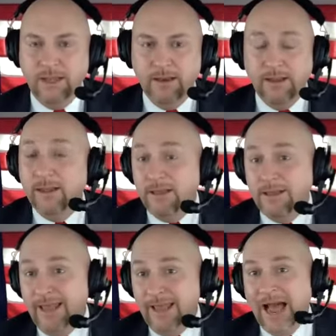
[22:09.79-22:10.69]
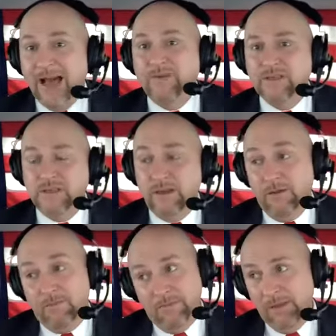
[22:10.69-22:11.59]
And they obviously,
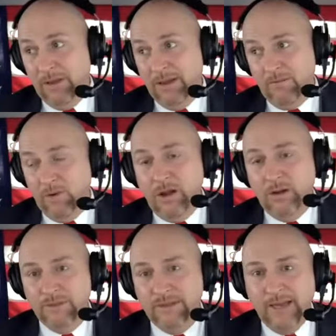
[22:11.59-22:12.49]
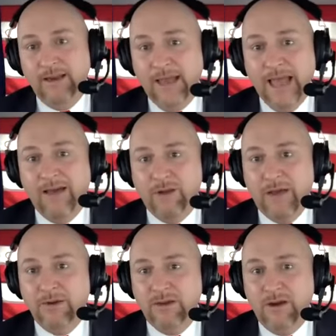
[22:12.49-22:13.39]
or maybe I'm wrong, but they didn't have what
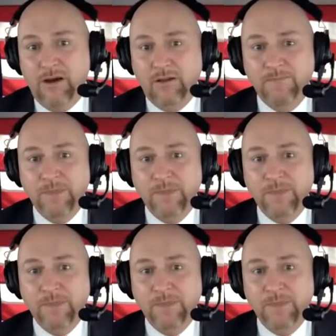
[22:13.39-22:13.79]
I would call